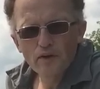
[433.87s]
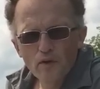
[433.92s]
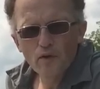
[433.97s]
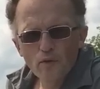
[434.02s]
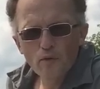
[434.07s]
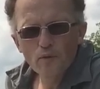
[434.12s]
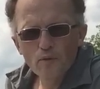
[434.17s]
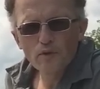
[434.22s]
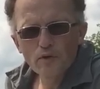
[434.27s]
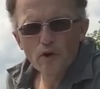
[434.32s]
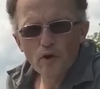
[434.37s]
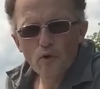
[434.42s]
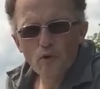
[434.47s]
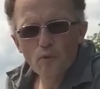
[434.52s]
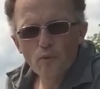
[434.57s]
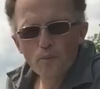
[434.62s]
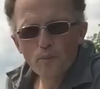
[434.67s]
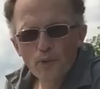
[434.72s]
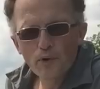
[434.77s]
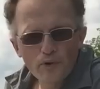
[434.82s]

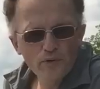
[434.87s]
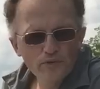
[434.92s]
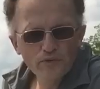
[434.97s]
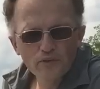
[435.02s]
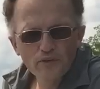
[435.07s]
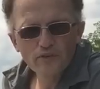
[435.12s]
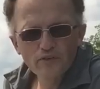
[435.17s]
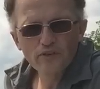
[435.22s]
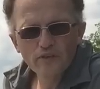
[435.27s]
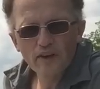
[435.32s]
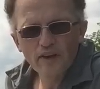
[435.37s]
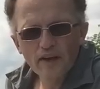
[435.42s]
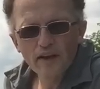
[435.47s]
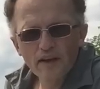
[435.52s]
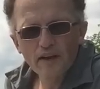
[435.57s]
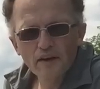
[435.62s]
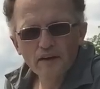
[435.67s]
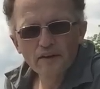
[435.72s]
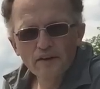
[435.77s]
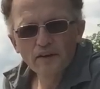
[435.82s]
no person's
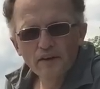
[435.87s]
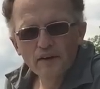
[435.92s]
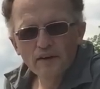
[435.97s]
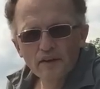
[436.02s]
land,